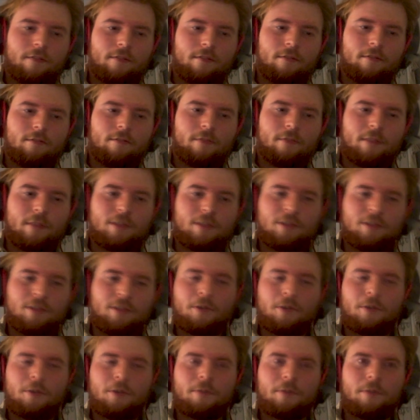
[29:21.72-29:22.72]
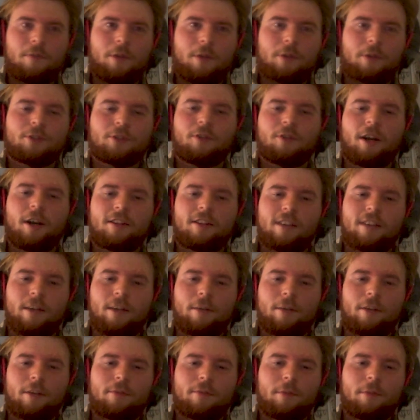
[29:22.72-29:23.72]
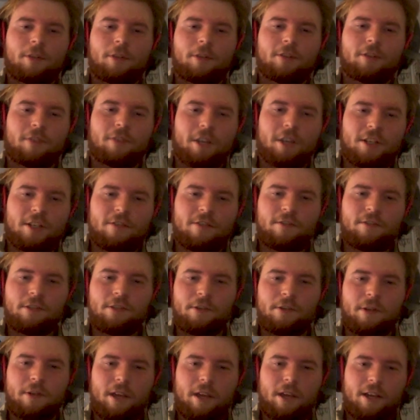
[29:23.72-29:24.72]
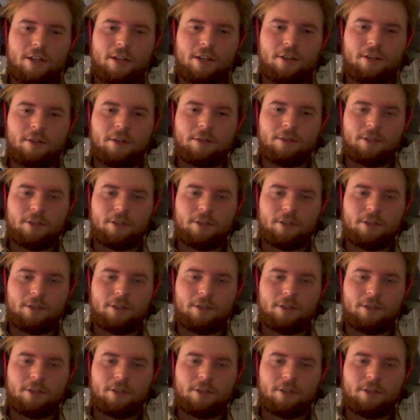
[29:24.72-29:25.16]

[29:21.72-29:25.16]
make sure, I always write down my motivation for doing any trip.